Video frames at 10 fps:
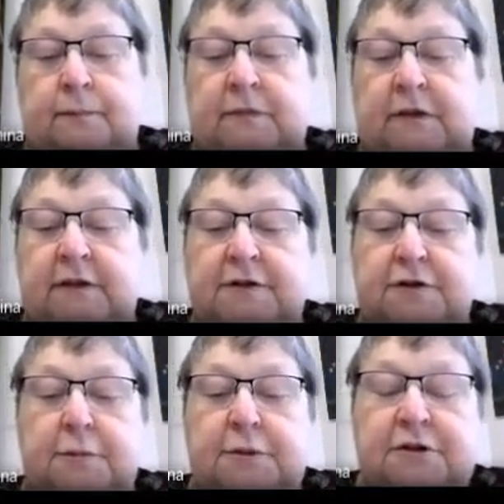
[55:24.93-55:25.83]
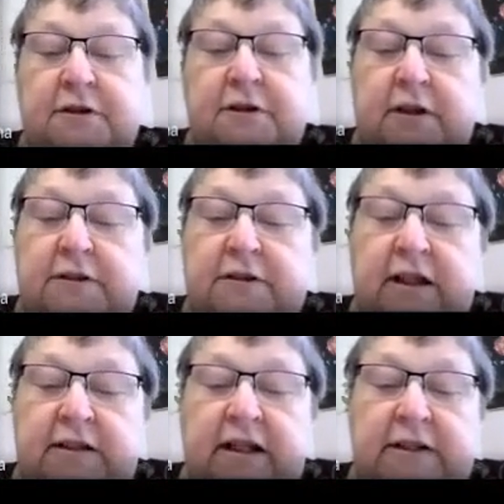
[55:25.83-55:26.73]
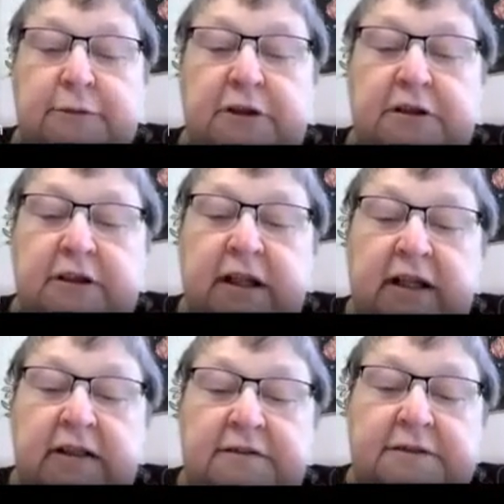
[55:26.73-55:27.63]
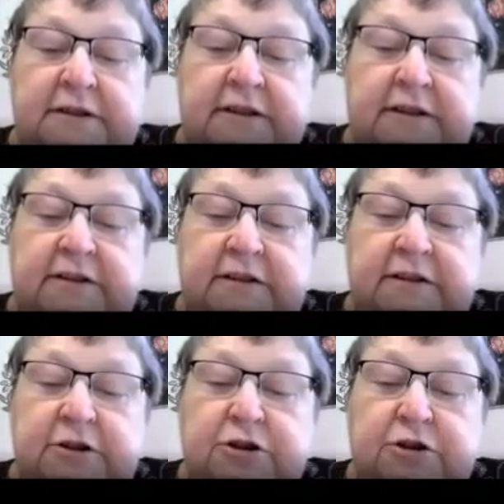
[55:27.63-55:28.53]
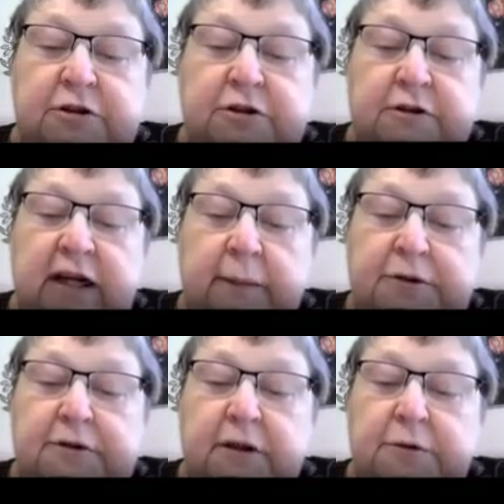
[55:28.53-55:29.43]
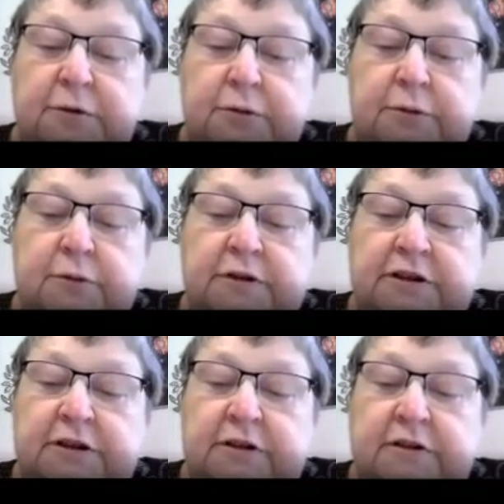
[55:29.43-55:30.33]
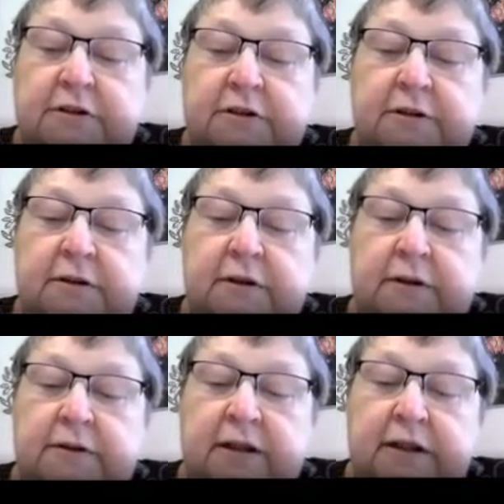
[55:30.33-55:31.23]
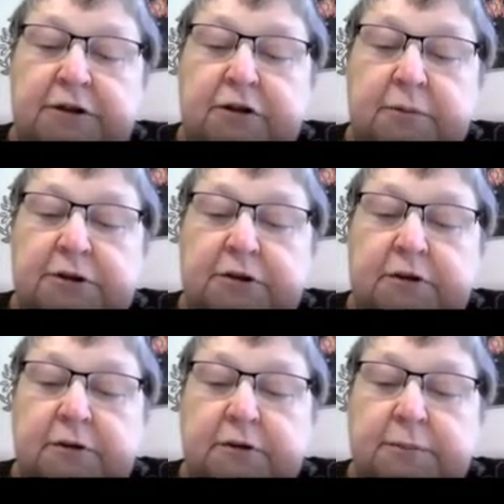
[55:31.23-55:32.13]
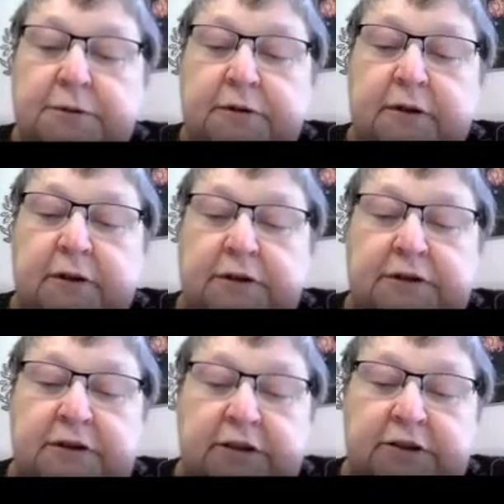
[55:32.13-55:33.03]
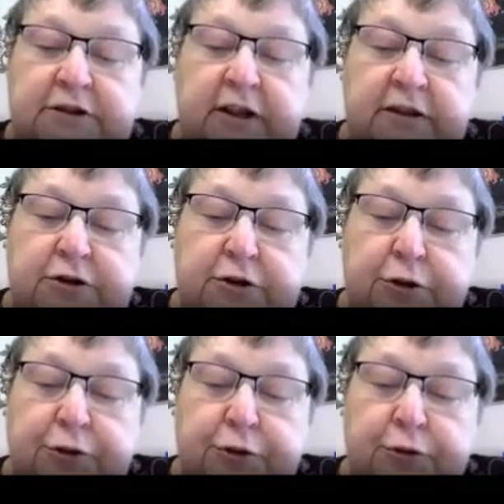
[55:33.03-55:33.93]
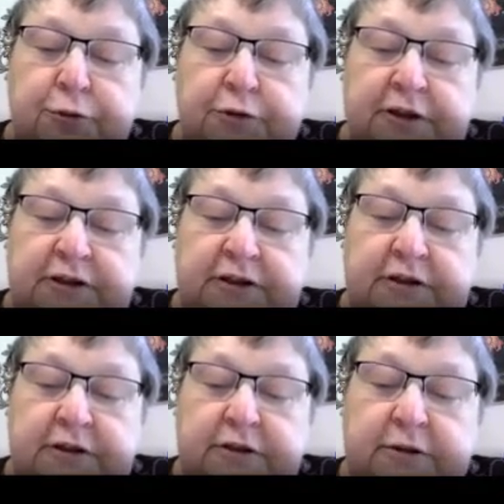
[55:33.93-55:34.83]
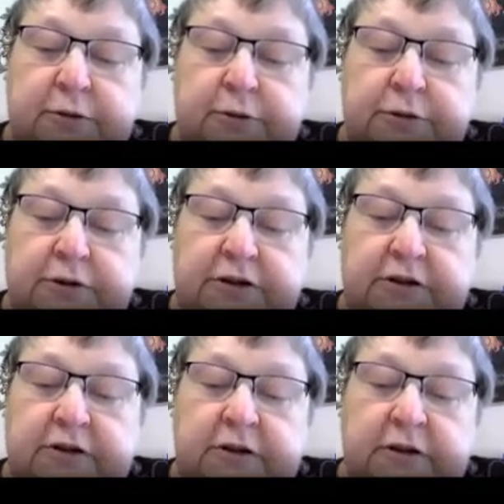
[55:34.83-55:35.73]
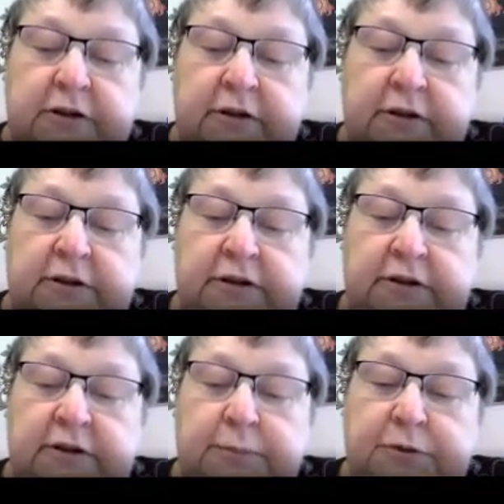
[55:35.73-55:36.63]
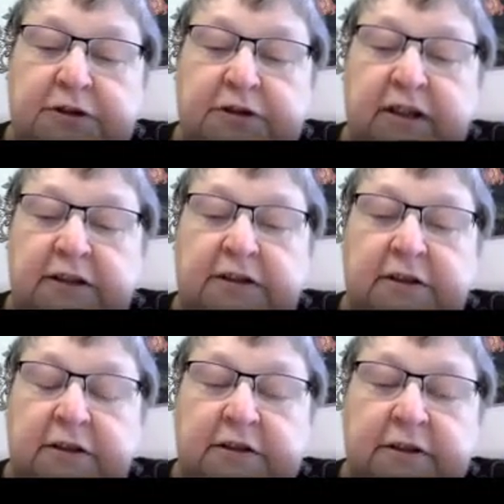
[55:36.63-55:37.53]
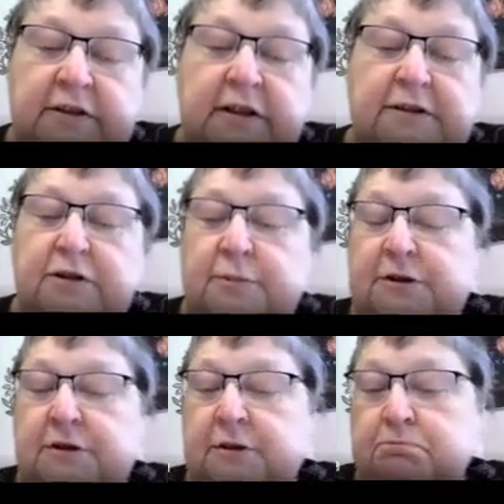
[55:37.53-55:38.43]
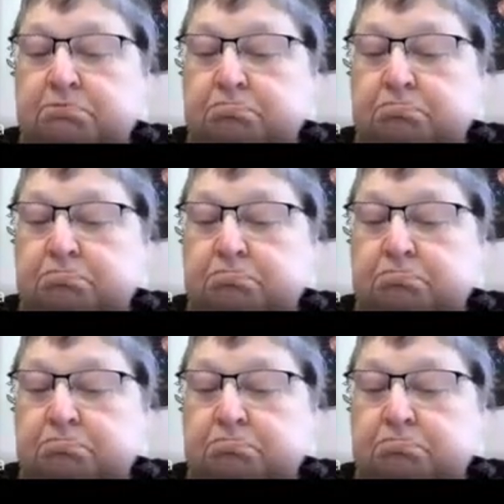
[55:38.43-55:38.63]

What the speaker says: isometry, then I will have, there exists capital U in the isometry group such that U restricted to E is precisely this isometry.